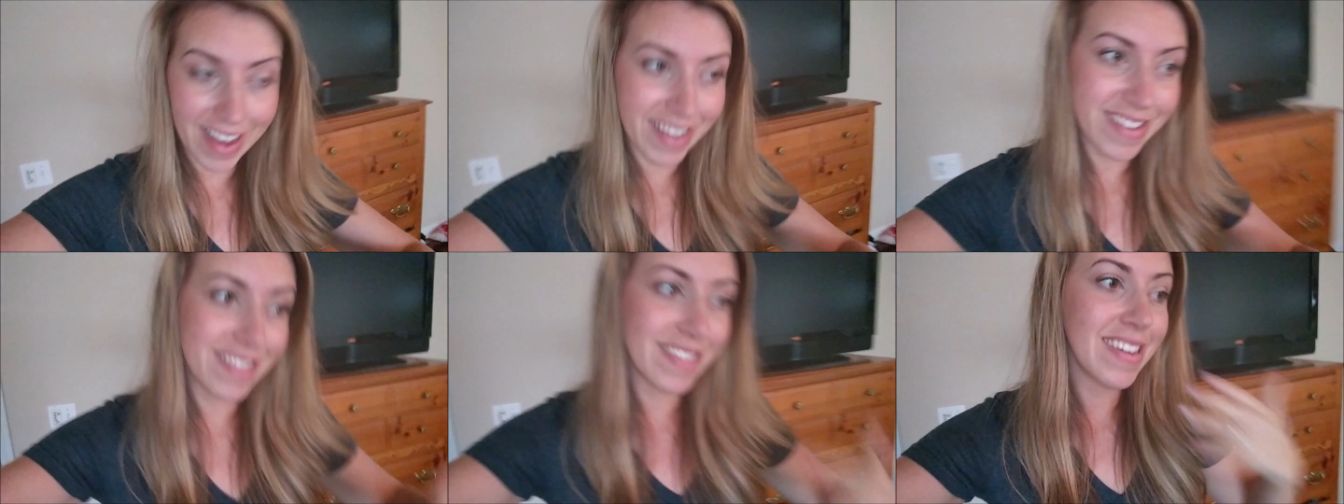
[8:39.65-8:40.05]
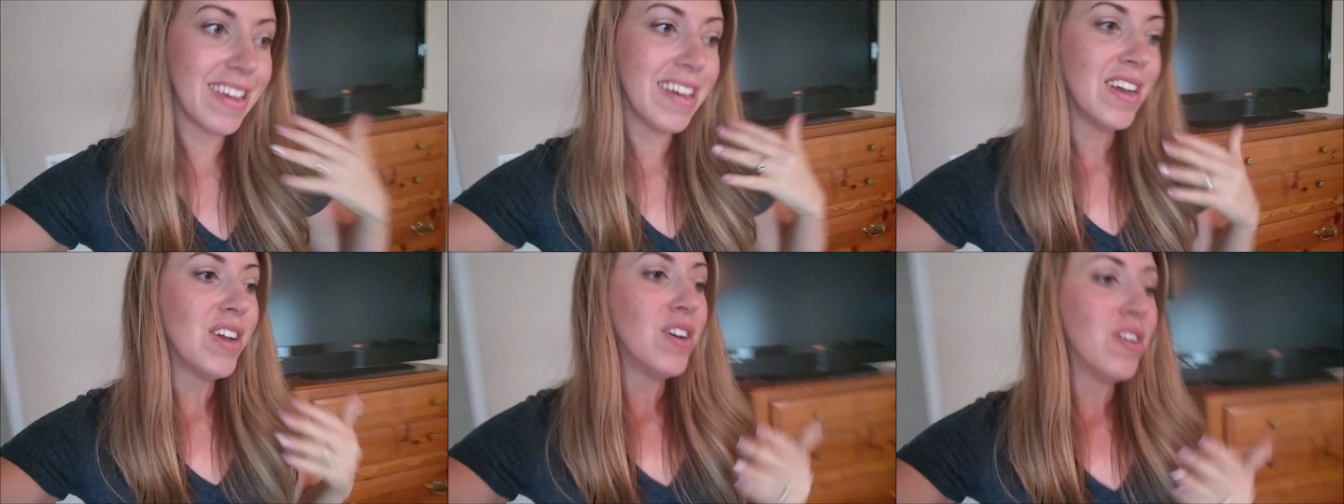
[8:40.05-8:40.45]
us.
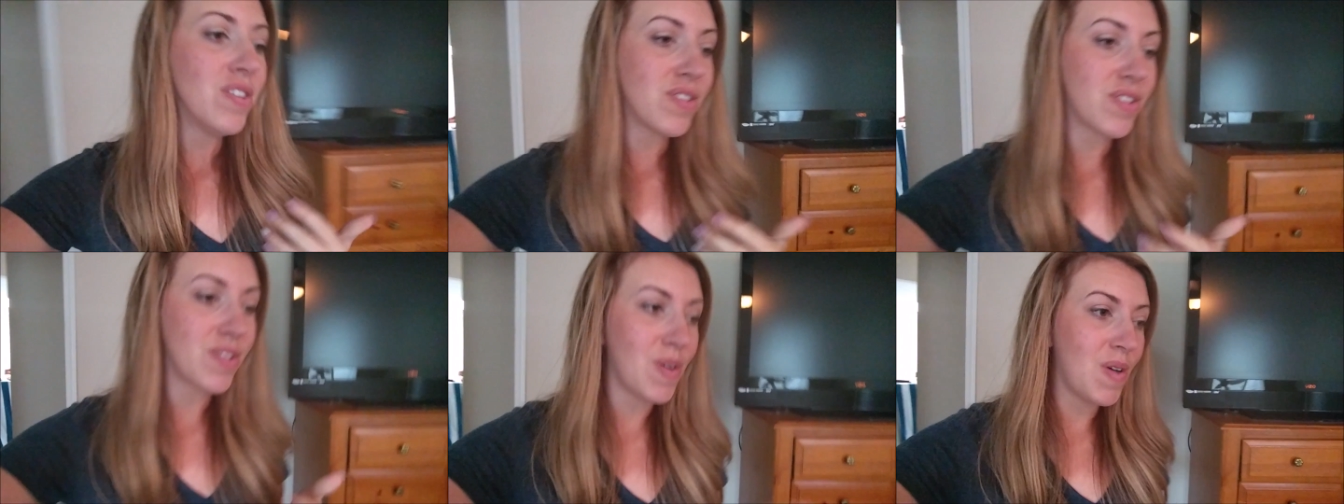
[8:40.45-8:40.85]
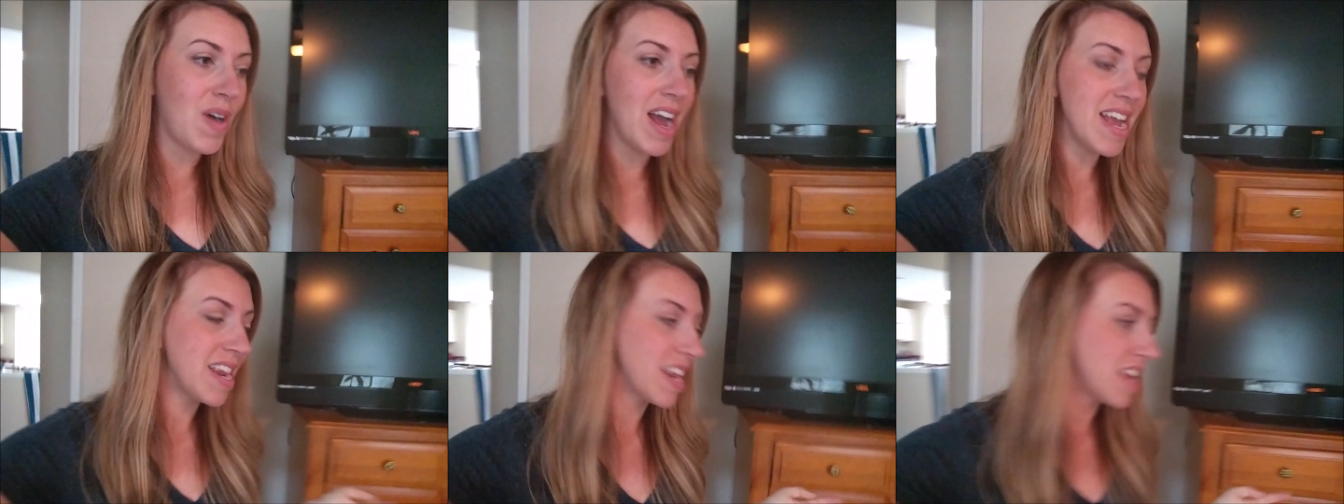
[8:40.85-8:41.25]
So
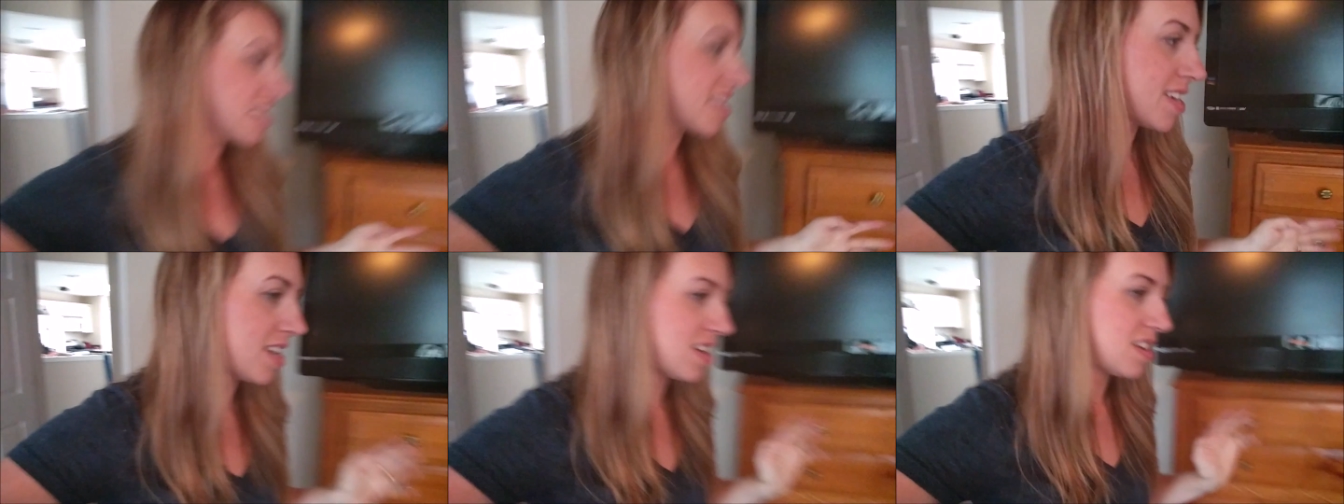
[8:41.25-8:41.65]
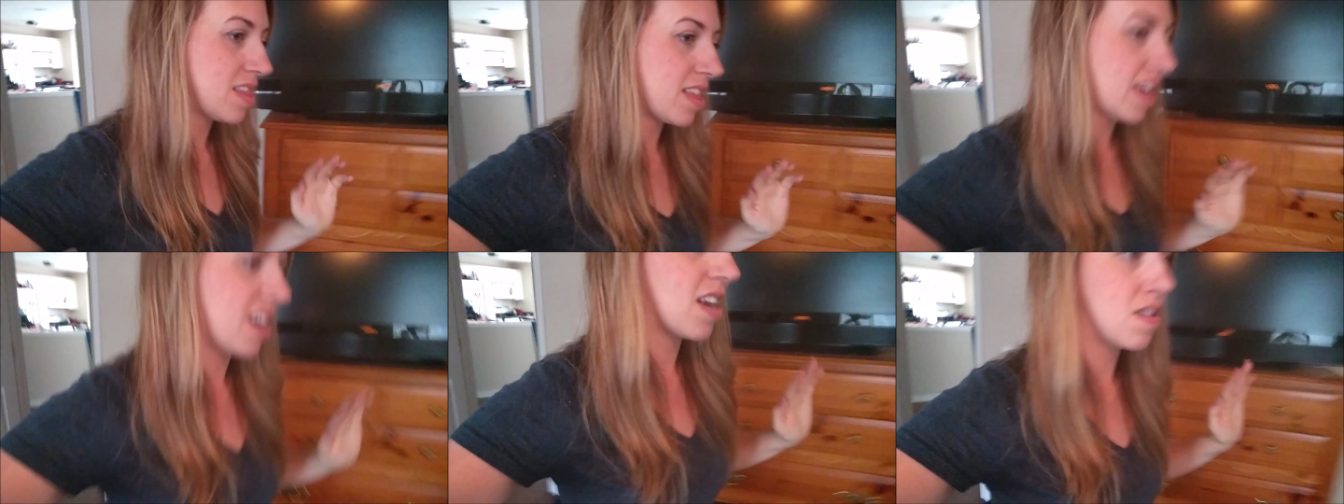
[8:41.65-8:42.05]
I need to,
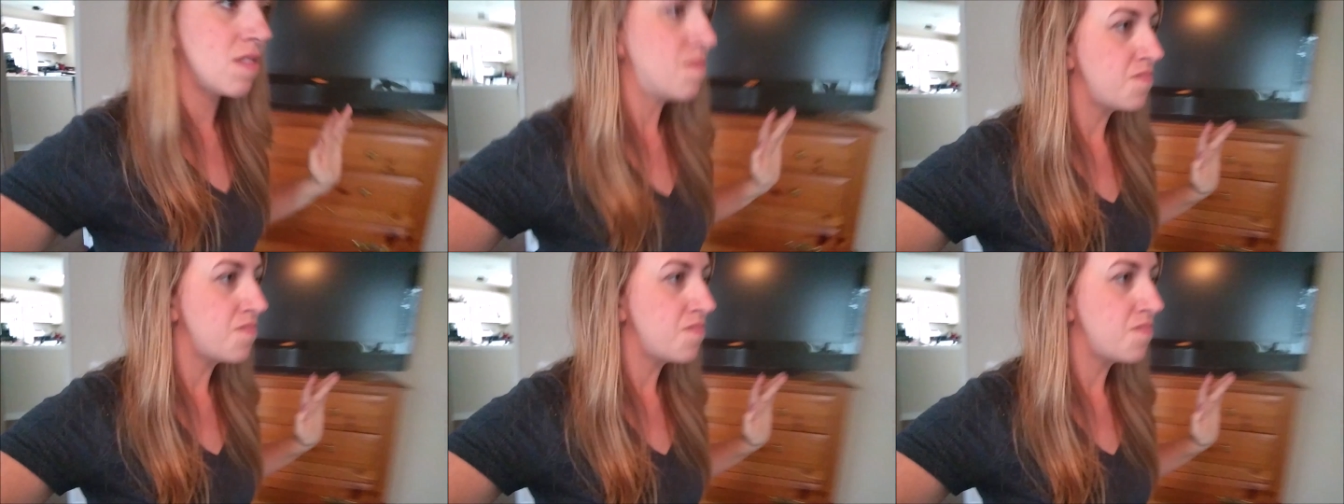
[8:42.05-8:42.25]
like,